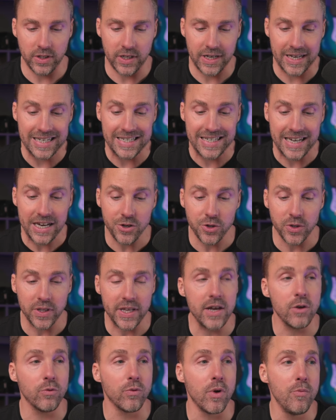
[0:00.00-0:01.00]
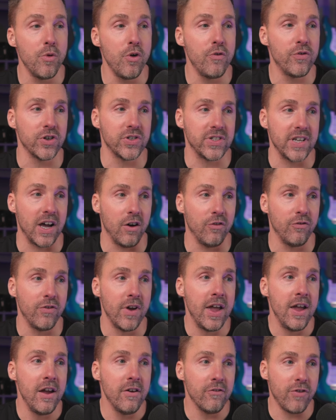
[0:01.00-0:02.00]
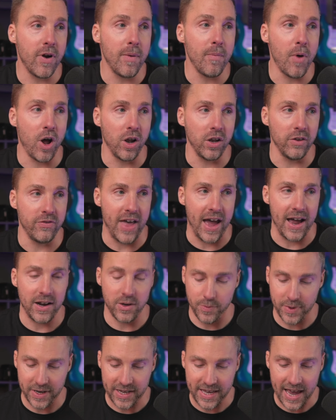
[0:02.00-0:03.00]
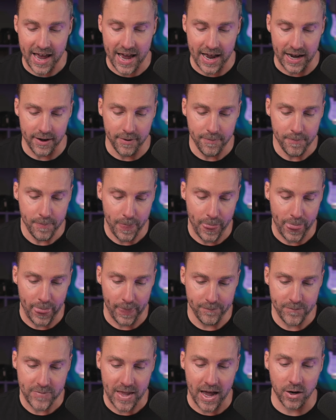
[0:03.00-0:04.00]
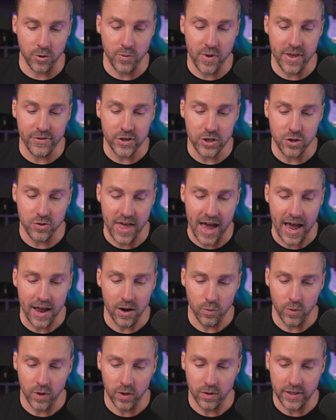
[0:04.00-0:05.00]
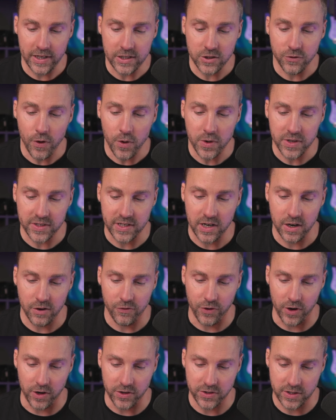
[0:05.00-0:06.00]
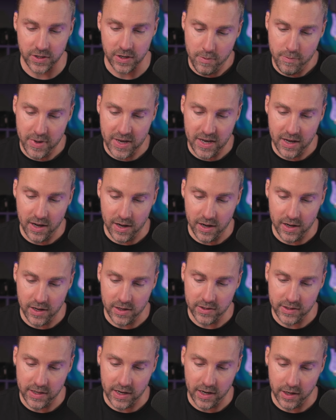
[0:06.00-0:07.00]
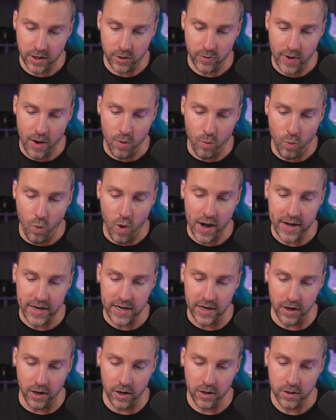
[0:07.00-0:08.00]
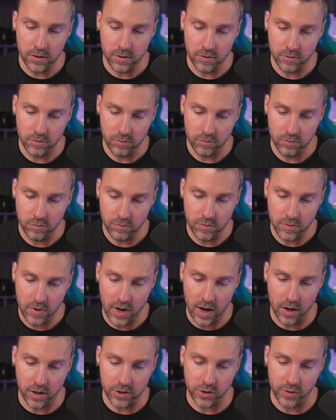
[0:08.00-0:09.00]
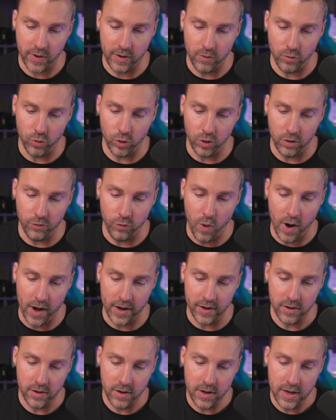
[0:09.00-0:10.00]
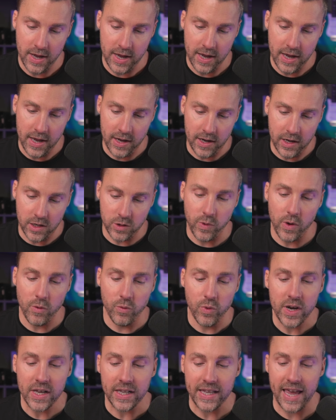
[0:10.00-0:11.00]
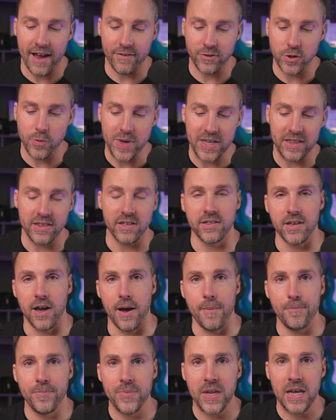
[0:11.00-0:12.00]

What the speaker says: continually remove yourself from all of that. But again, how do we even do that? Well, let's focus here first, because, and I'm going to write 1 here. Oh, let's write rule of 1, because we really have to beat this up.